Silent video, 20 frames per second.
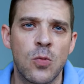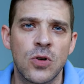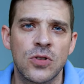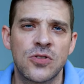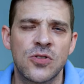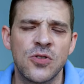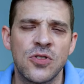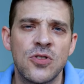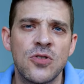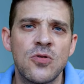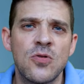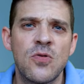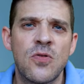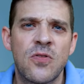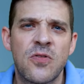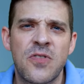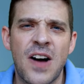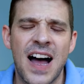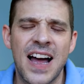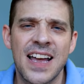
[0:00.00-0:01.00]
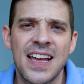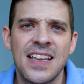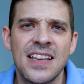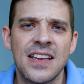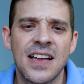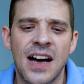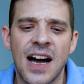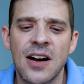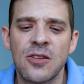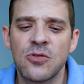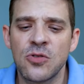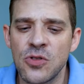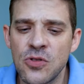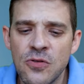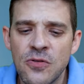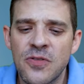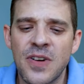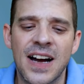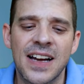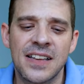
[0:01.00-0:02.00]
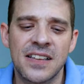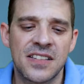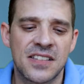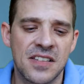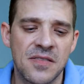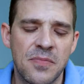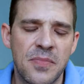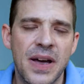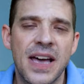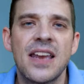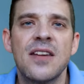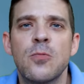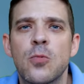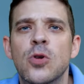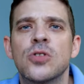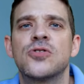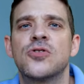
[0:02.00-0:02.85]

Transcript: What do you find? How do you find the pen?